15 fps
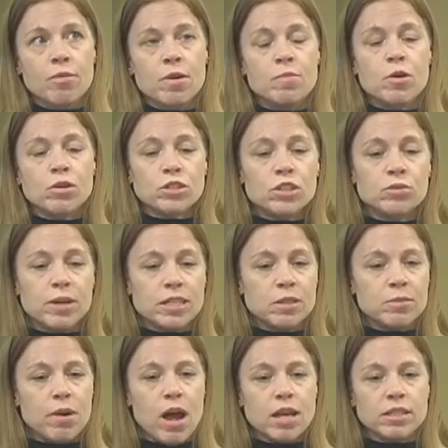emotional
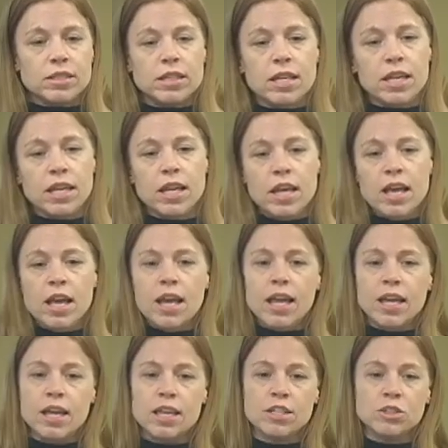reciprocity
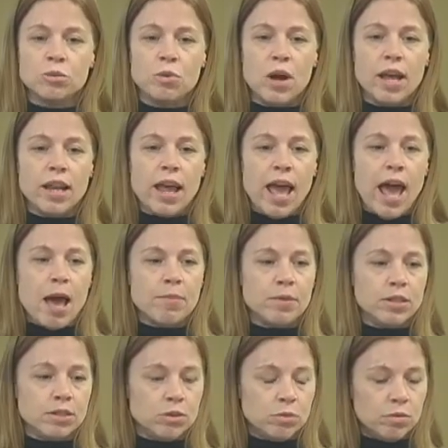is what
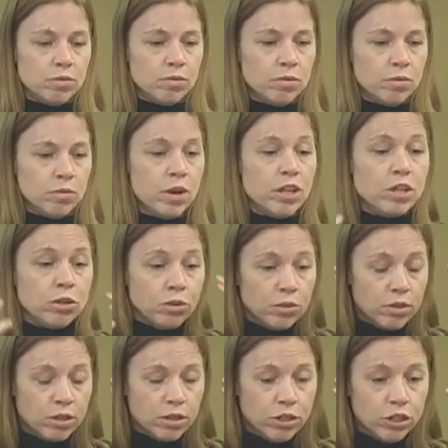happens, what
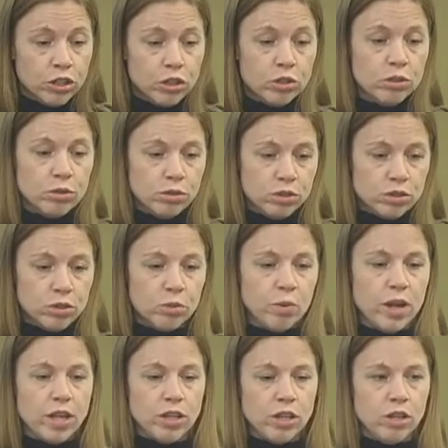you use
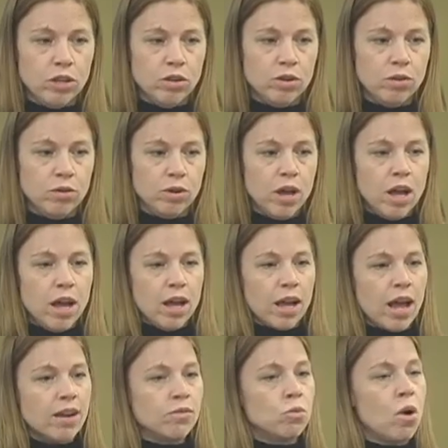when you
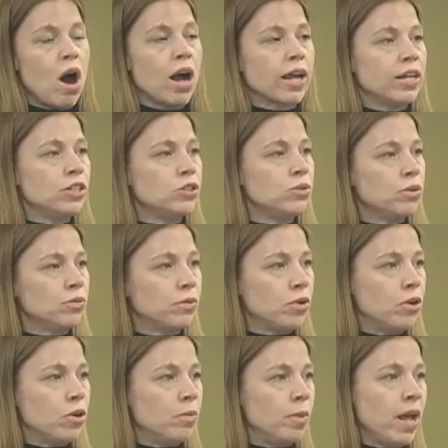kind of walk into a
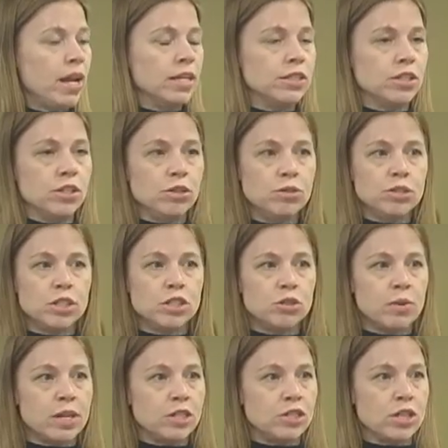room and it's a new
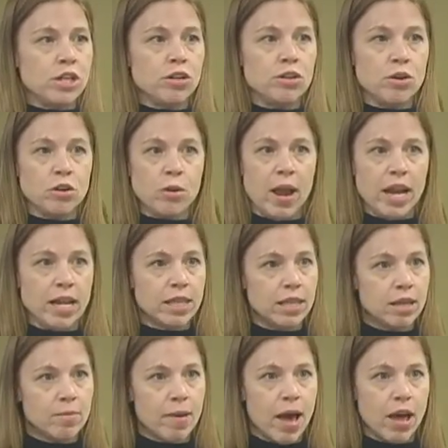situation and you don't know
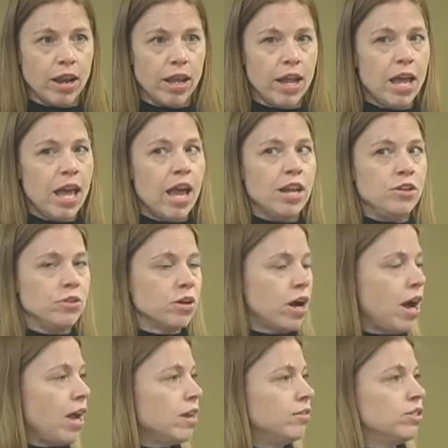anything about it, and you
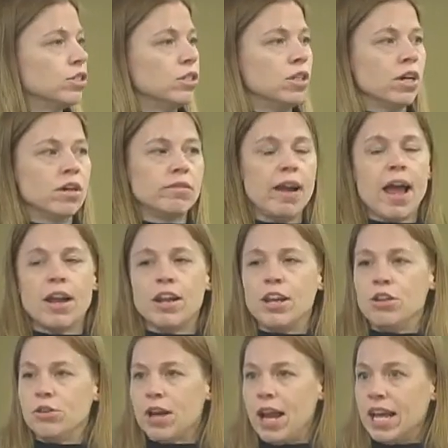kind of just look around
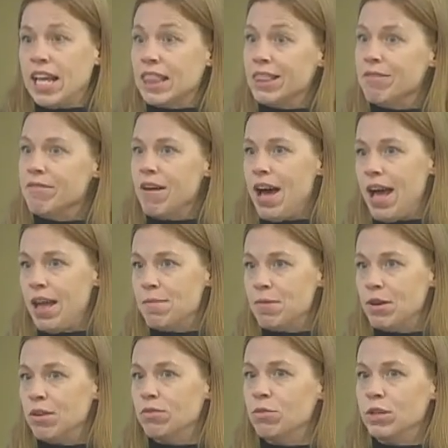and you kind of get the vibe
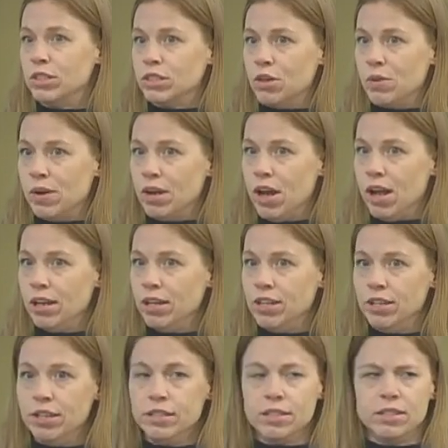of what's going on.
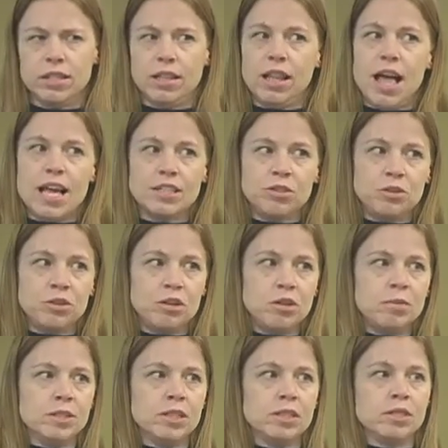Is this a
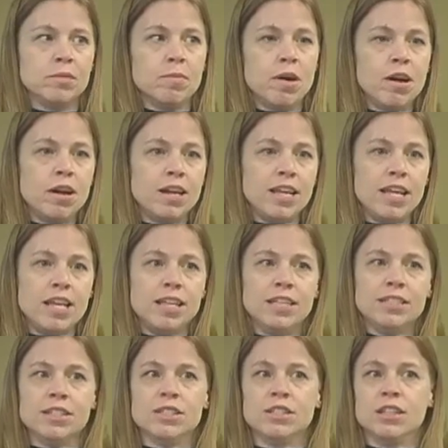classroom? Is this a party?
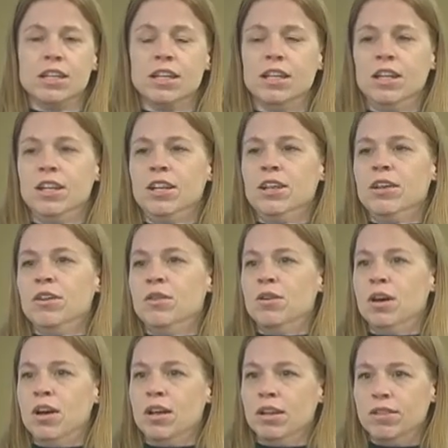Is this
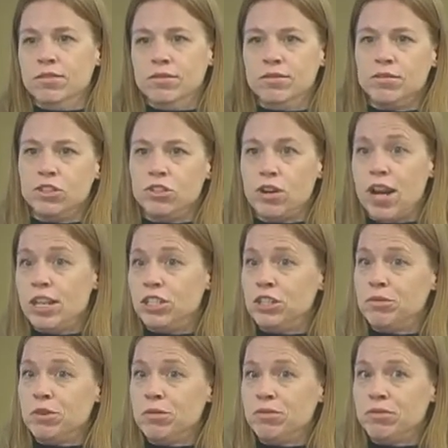a strategy
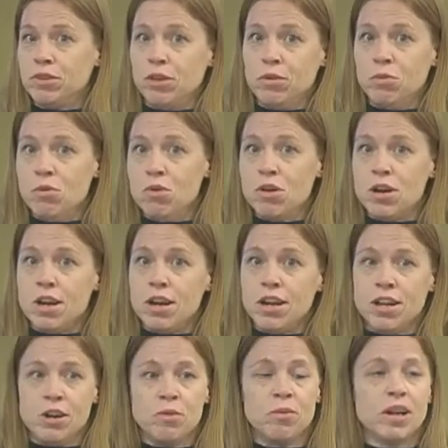room for a war?
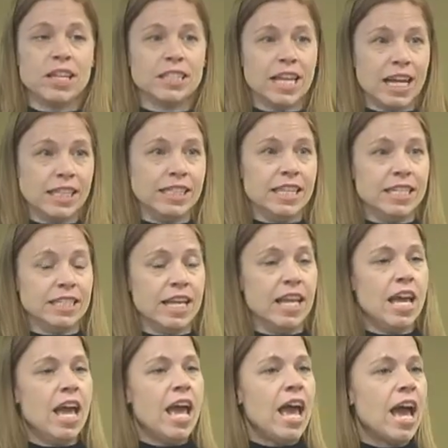You know, what exactly is it?
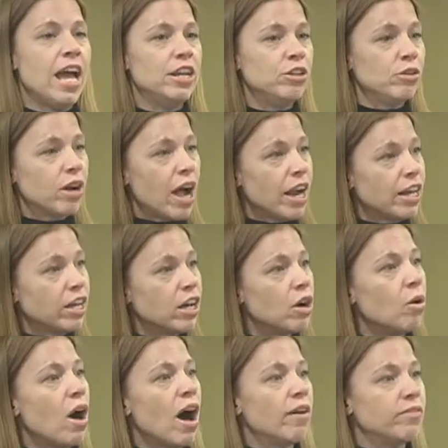And you kind of
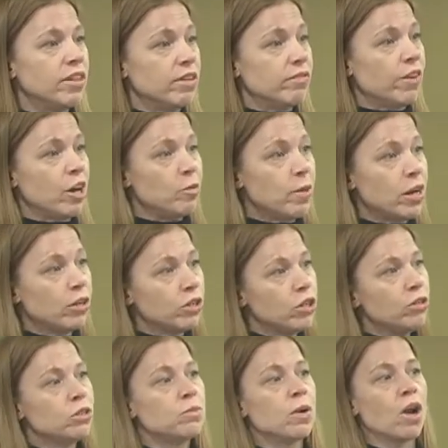go off the environmental
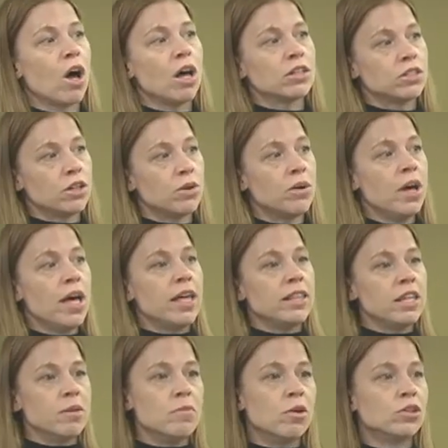cues, but also
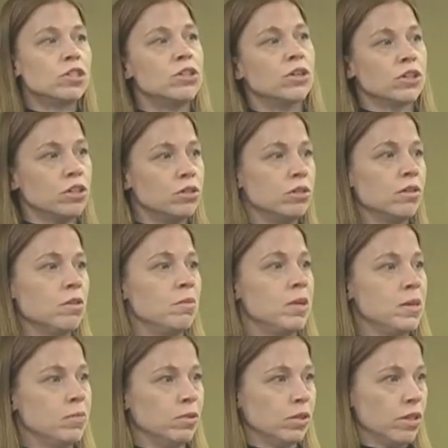the emotional cues of the
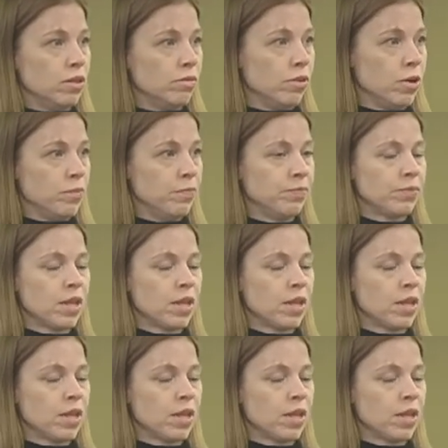people in the room.